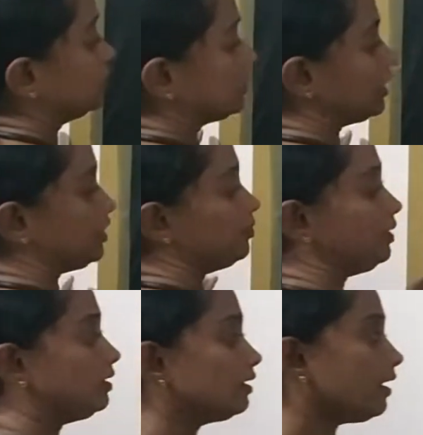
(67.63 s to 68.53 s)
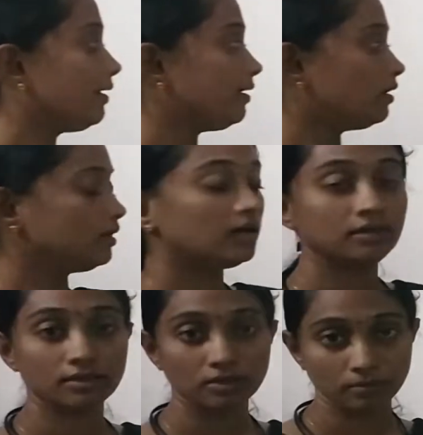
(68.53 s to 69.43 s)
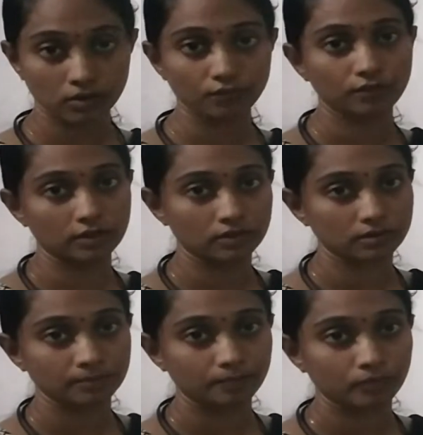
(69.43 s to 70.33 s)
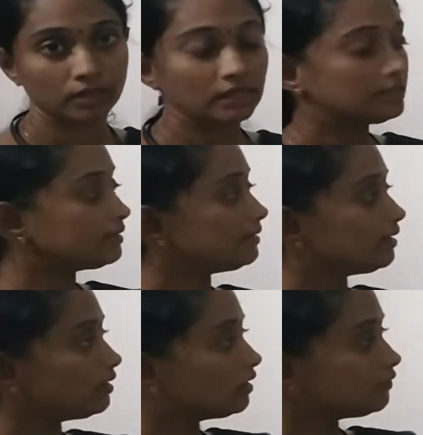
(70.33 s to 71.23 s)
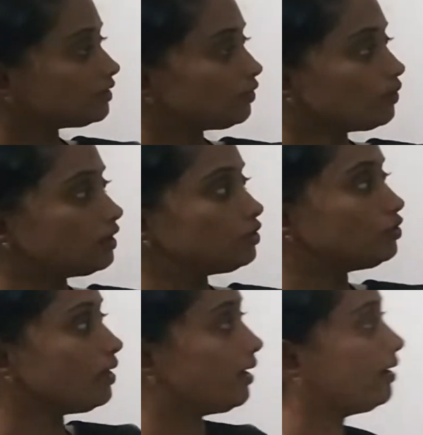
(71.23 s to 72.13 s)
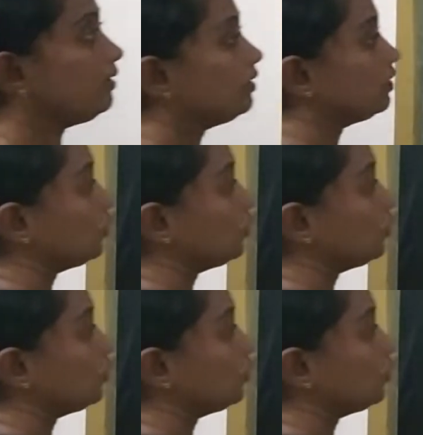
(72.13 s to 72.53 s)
Take a beaker and add 100 ml of water. Then after you want to add